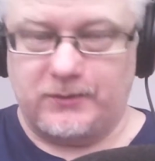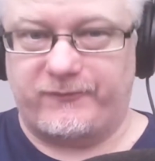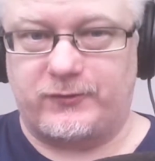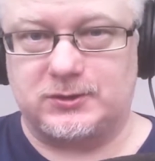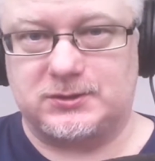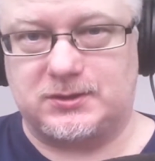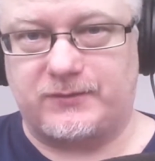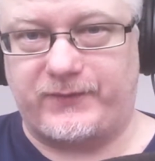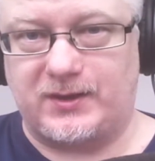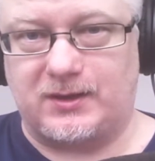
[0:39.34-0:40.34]
First
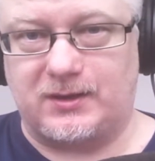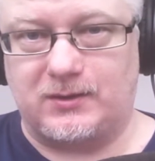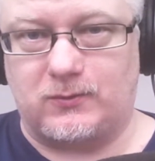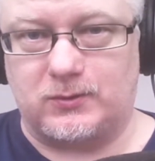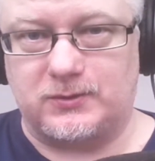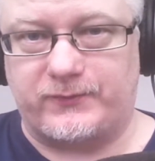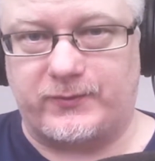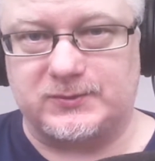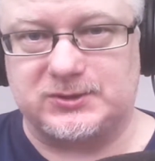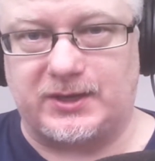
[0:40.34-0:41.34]
thing I ordered
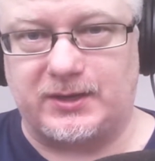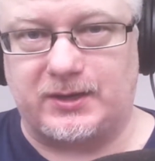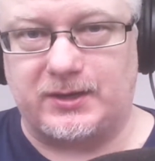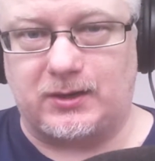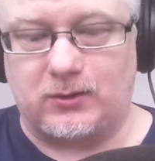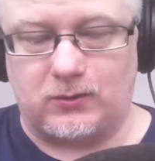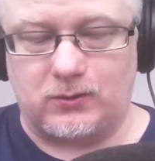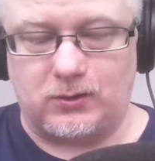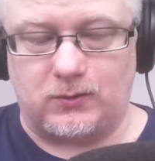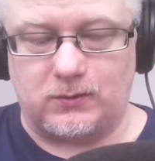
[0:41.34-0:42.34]
from China in a
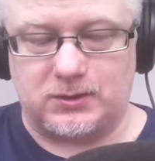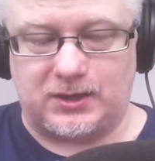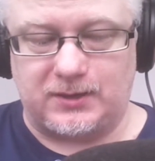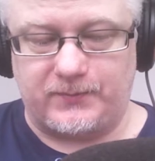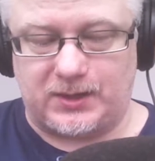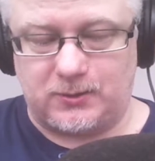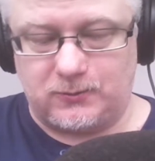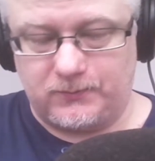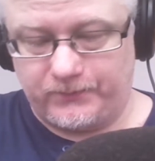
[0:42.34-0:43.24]
long time now.